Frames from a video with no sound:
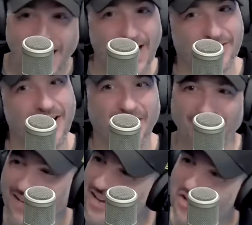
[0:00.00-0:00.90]
It's
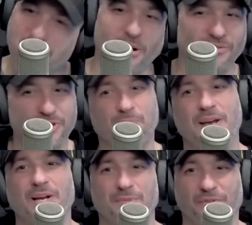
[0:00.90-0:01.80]
you don't just
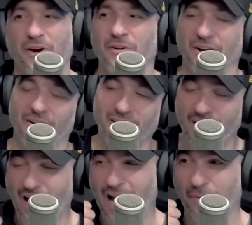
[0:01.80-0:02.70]
pick up the phone and go,
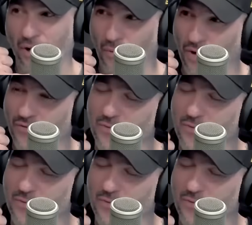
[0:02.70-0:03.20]
"Hi, want to work